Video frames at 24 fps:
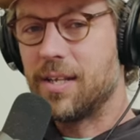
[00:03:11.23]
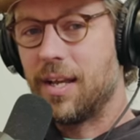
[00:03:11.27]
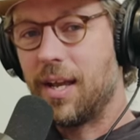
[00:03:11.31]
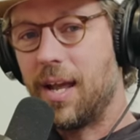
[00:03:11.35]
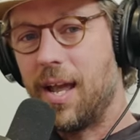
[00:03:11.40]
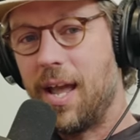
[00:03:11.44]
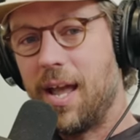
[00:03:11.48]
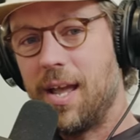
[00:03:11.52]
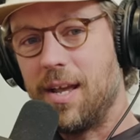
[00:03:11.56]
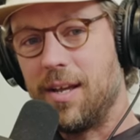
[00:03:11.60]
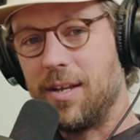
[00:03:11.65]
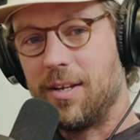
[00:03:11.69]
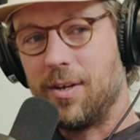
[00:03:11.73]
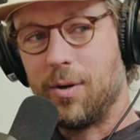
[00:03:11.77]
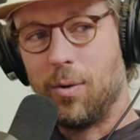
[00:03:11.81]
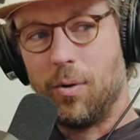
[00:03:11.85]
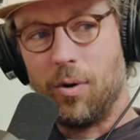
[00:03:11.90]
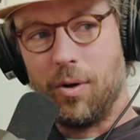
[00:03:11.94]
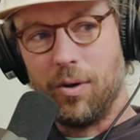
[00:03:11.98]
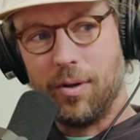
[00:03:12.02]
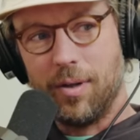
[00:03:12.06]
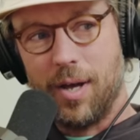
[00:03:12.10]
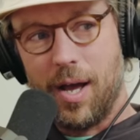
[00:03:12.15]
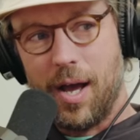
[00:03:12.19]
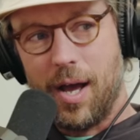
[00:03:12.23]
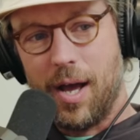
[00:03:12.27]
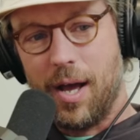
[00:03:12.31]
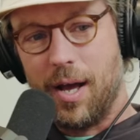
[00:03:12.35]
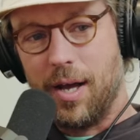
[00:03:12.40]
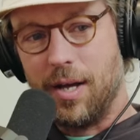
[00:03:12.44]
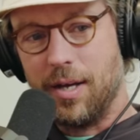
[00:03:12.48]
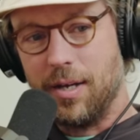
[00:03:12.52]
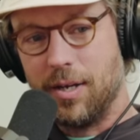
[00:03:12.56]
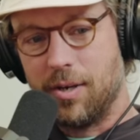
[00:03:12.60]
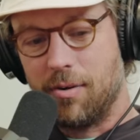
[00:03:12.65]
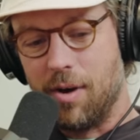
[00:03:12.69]
like, hey, cool,
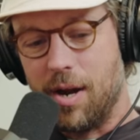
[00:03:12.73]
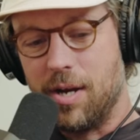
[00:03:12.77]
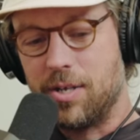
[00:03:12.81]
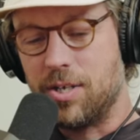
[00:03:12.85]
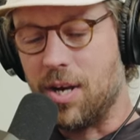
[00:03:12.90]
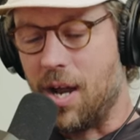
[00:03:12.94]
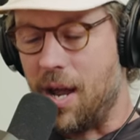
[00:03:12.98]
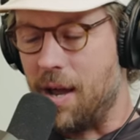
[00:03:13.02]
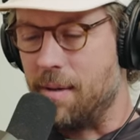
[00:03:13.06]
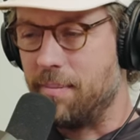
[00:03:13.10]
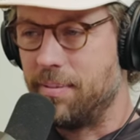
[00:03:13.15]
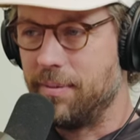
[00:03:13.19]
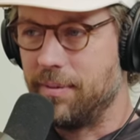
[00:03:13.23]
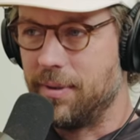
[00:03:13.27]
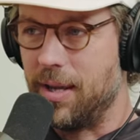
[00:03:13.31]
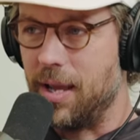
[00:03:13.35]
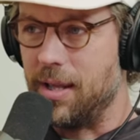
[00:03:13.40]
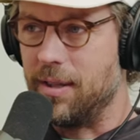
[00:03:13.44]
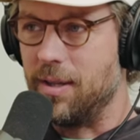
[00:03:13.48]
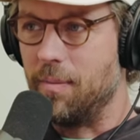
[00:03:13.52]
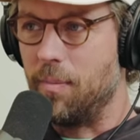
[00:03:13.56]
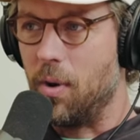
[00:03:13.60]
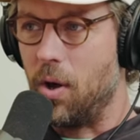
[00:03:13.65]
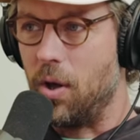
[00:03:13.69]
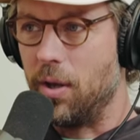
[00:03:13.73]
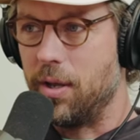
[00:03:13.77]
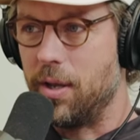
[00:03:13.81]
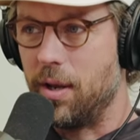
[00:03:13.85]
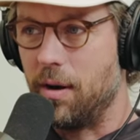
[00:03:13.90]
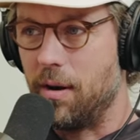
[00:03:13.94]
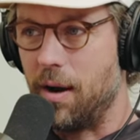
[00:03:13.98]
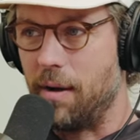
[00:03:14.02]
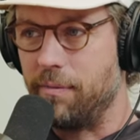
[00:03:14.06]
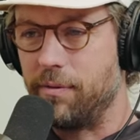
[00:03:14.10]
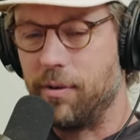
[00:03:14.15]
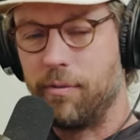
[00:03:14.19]
uh, great job getting the ball
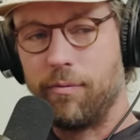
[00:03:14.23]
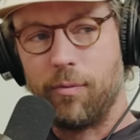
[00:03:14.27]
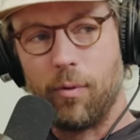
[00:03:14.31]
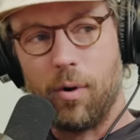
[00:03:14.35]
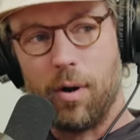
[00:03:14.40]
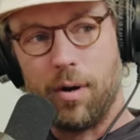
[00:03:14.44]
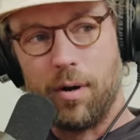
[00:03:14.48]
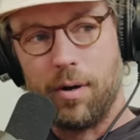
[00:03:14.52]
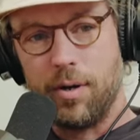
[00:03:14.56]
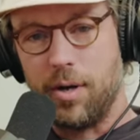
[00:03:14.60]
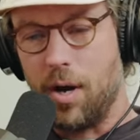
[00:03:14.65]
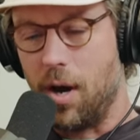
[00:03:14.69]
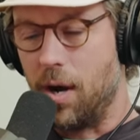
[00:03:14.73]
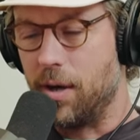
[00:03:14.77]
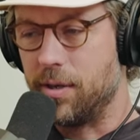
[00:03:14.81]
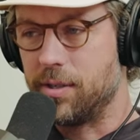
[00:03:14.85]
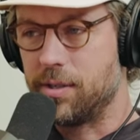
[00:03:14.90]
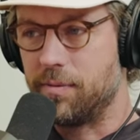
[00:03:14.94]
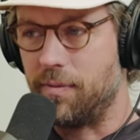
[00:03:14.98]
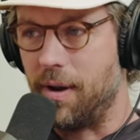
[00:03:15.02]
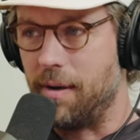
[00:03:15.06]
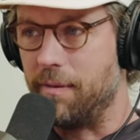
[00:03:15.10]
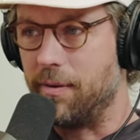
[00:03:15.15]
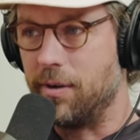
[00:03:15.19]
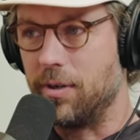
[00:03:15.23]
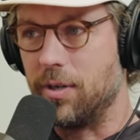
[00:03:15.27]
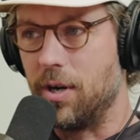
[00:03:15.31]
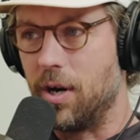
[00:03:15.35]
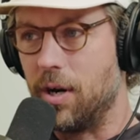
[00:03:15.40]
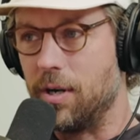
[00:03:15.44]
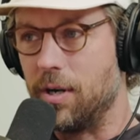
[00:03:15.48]
here after 400 yards, 500